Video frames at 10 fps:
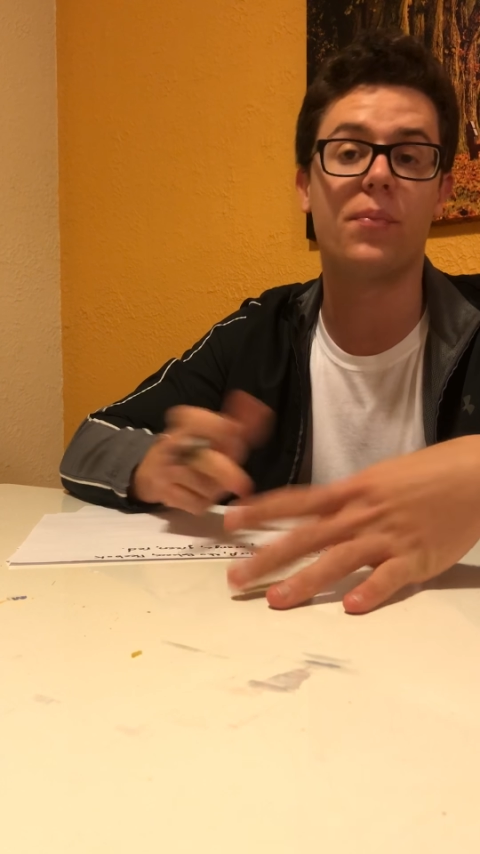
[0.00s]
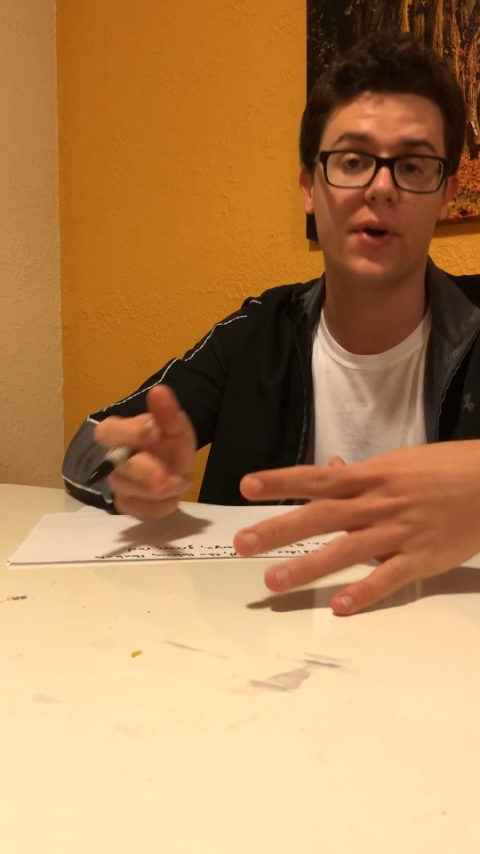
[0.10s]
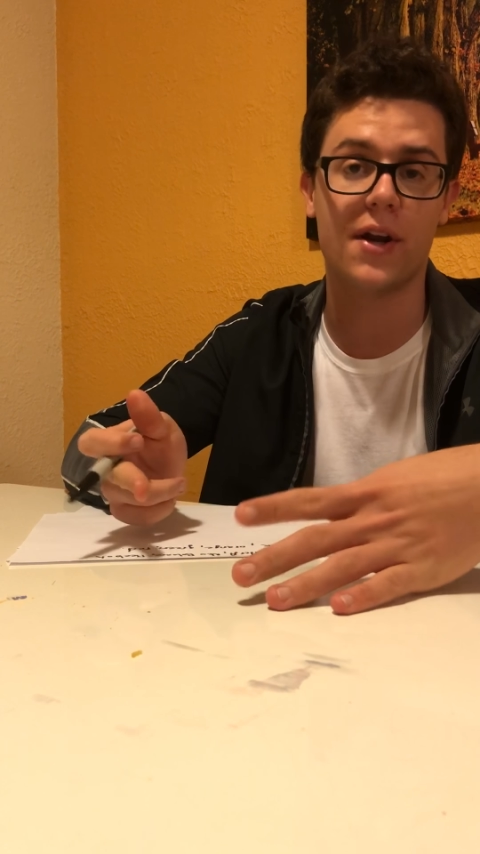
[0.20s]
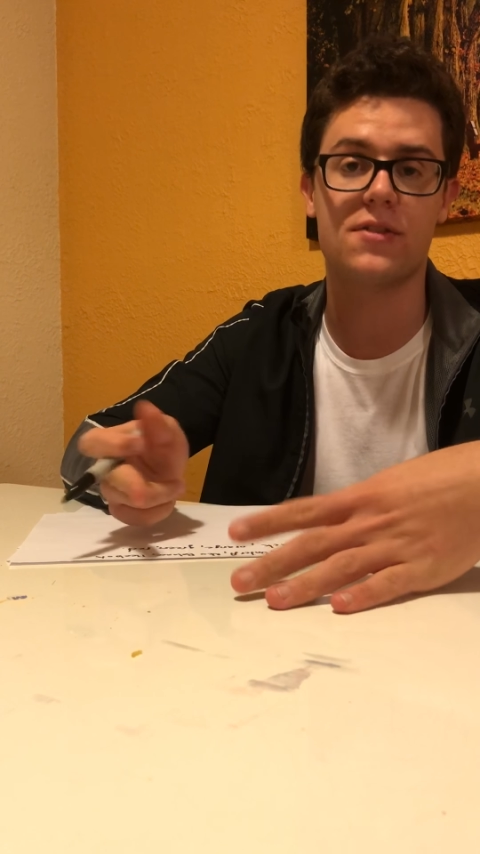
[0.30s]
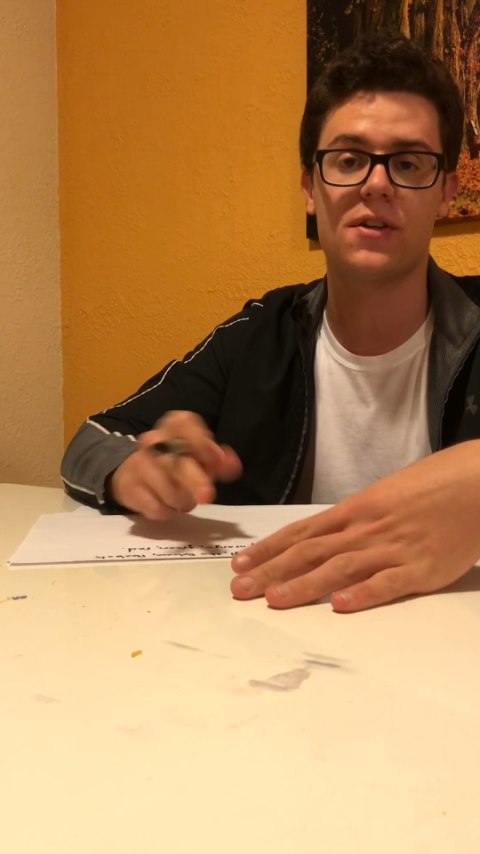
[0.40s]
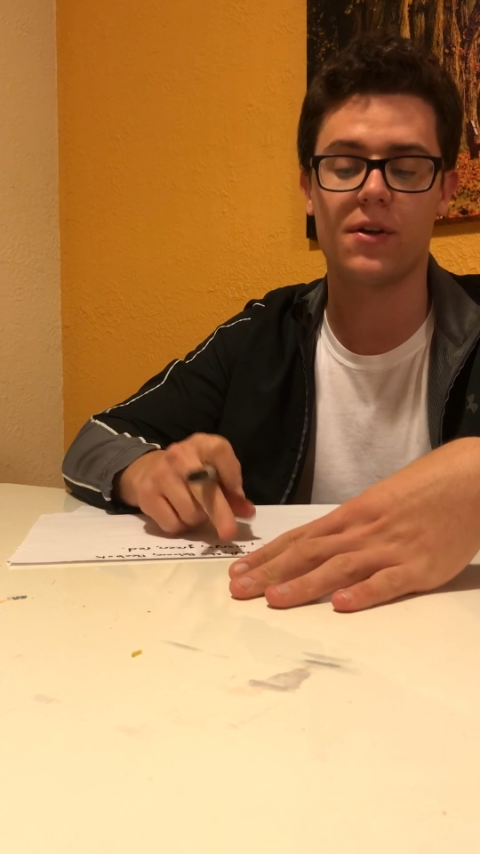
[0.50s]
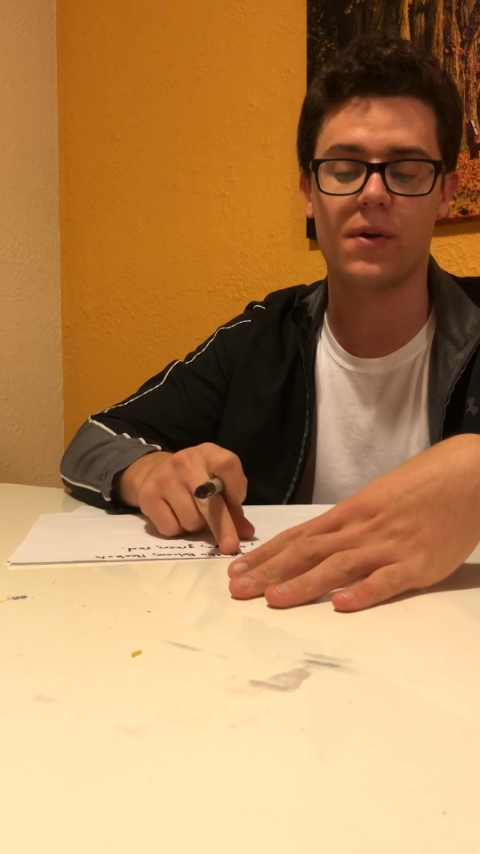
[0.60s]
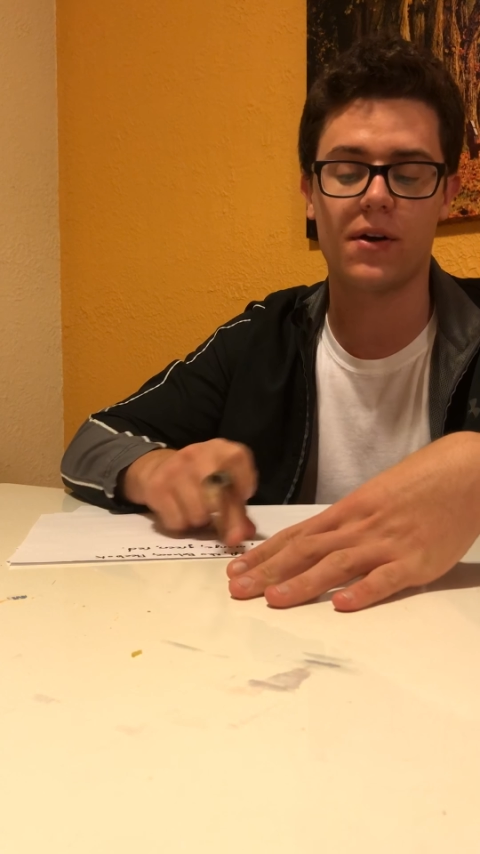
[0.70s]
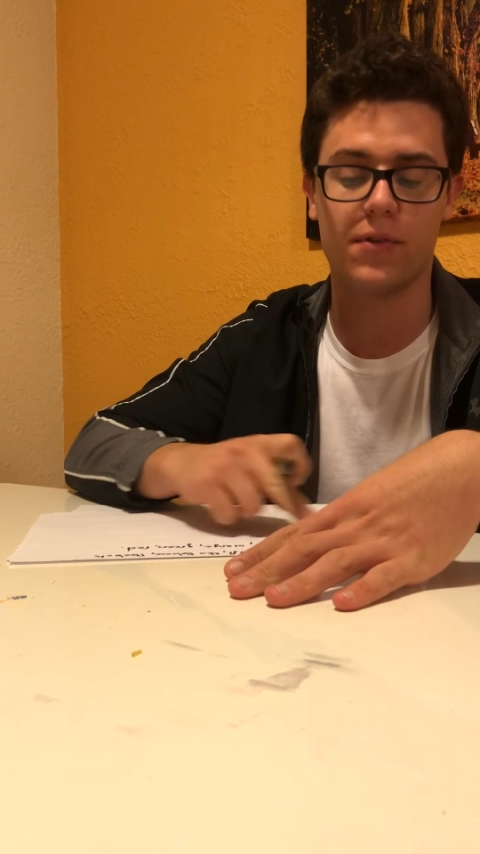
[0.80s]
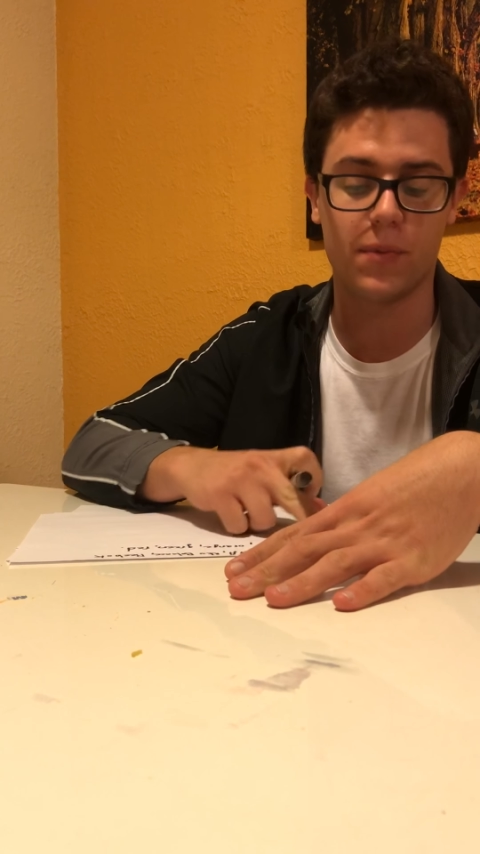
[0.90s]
brands that you have,